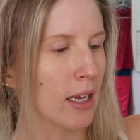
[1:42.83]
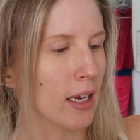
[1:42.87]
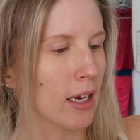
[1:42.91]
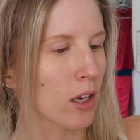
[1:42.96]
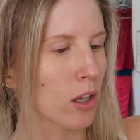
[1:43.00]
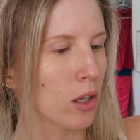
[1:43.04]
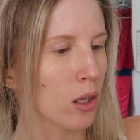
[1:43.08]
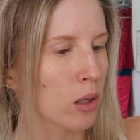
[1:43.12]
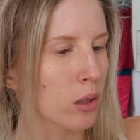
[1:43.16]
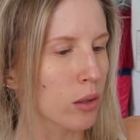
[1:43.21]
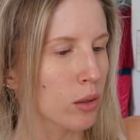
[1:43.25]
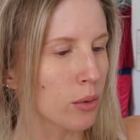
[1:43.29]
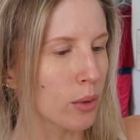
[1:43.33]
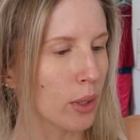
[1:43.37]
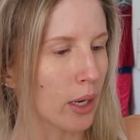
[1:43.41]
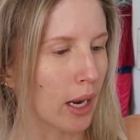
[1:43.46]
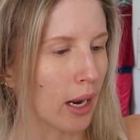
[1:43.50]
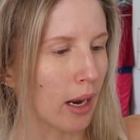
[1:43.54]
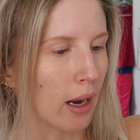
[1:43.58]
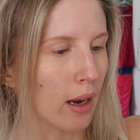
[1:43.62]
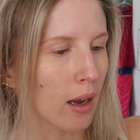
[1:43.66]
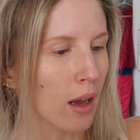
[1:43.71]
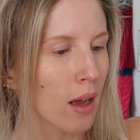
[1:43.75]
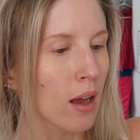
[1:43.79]

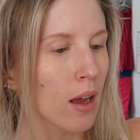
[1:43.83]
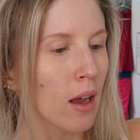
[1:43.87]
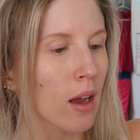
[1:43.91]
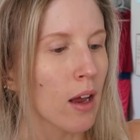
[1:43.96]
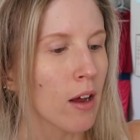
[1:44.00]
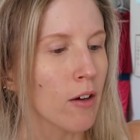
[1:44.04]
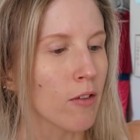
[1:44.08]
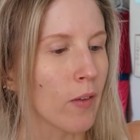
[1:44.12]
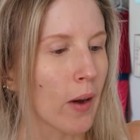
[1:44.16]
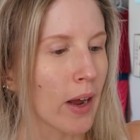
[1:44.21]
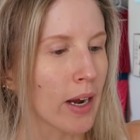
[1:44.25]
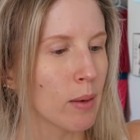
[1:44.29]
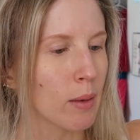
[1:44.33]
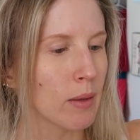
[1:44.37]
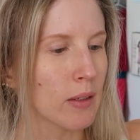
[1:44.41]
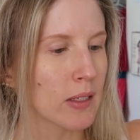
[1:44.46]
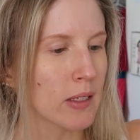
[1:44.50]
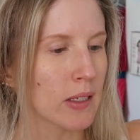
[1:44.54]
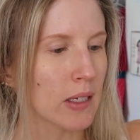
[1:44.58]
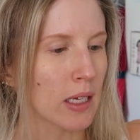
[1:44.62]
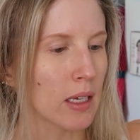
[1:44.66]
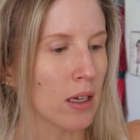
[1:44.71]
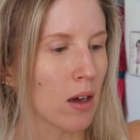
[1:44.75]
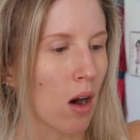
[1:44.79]
including vitamin
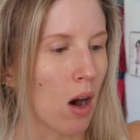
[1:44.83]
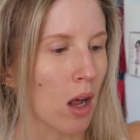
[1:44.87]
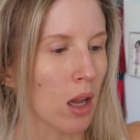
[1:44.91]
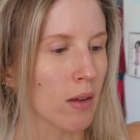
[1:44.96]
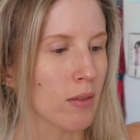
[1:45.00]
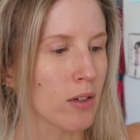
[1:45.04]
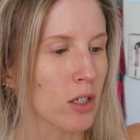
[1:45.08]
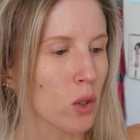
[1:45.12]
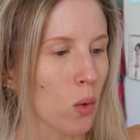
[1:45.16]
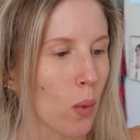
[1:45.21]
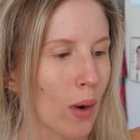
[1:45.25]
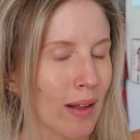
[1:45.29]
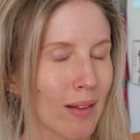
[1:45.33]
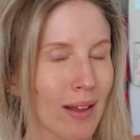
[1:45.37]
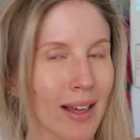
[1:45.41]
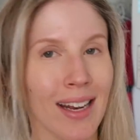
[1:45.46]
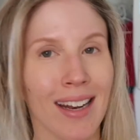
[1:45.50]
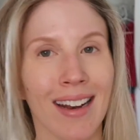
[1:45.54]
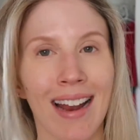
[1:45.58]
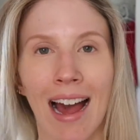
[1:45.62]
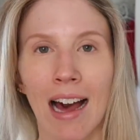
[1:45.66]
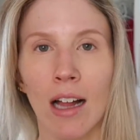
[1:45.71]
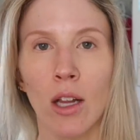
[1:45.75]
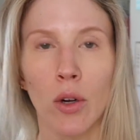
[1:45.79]
C, olive squalene,
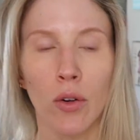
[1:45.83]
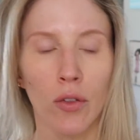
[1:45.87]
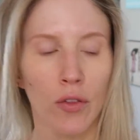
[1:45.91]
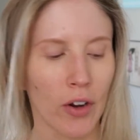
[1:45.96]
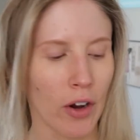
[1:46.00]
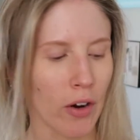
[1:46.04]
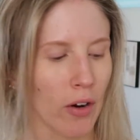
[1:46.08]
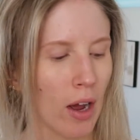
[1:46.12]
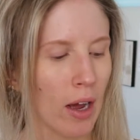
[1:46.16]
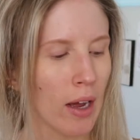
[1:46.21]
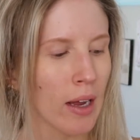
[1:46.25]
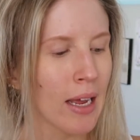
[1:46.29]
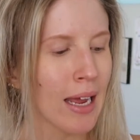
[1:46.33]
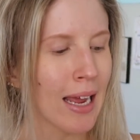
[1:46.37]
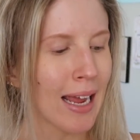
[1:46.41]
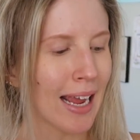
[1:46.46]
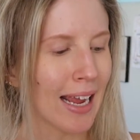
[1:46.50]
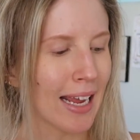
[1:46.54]
and aloe vera,